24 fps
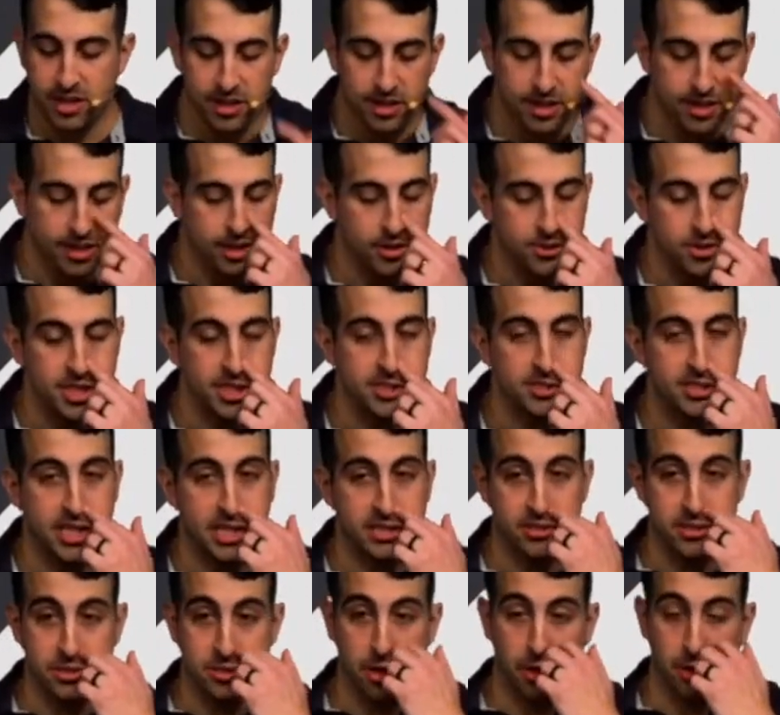You know, Jesus
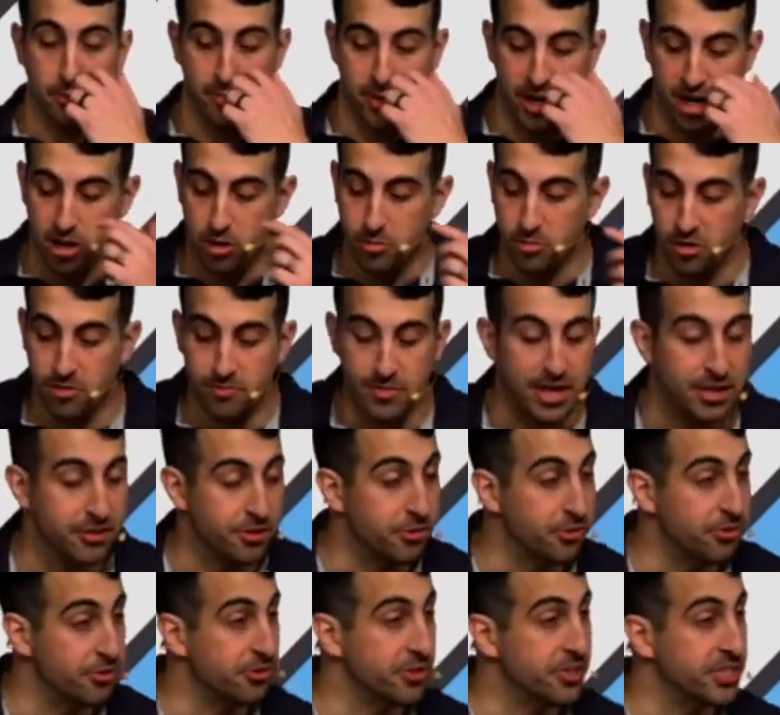actually taught a parable in Matthew
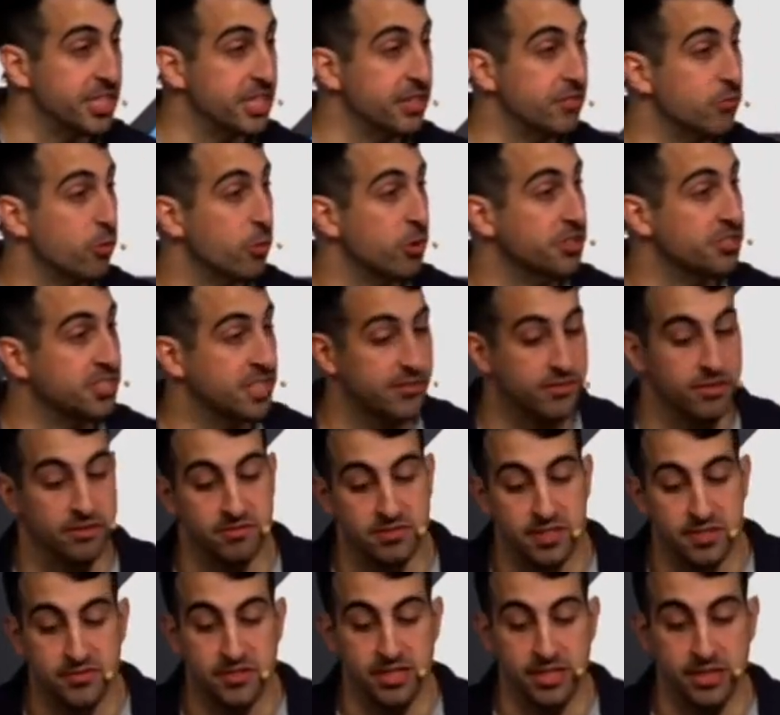13, 47 to
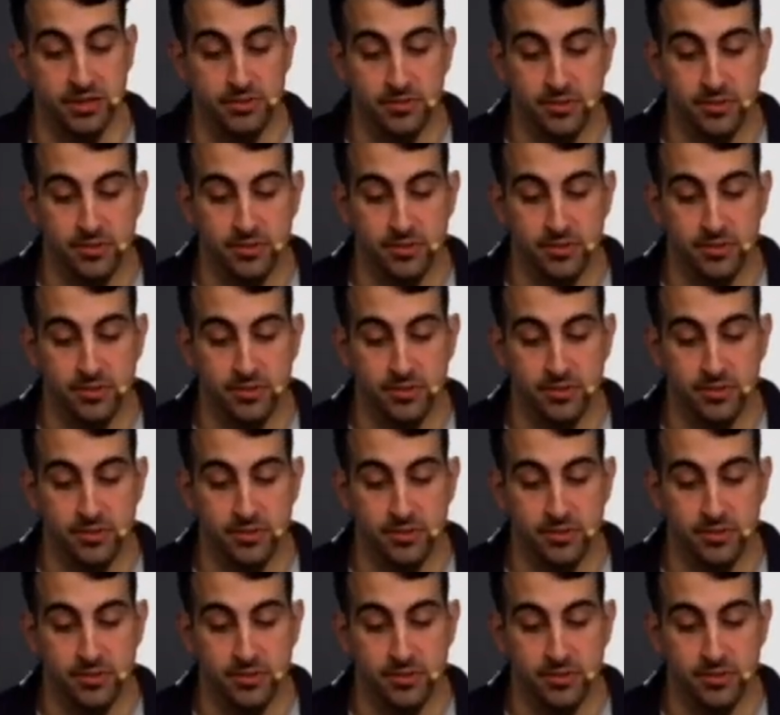50,